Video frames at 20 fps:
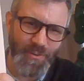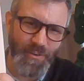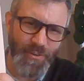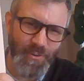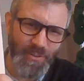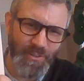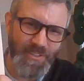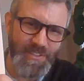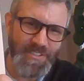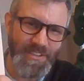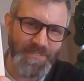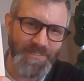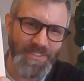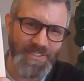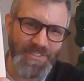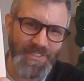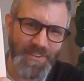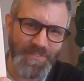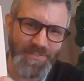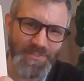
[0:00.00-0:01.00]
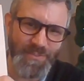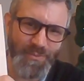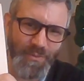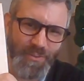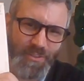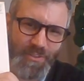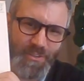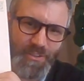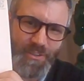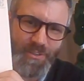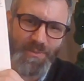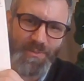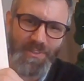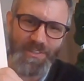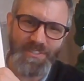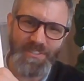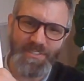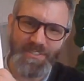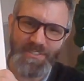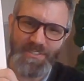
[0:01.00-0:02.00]
early 70s stuff's really good, but
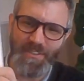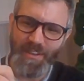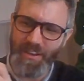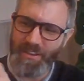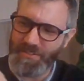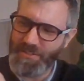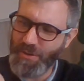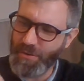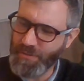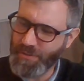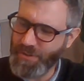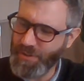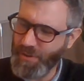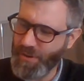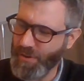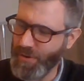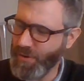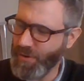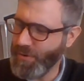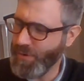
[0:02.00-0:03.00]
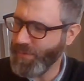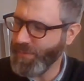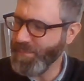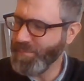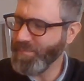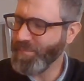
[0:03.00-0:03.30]
this is Tokyo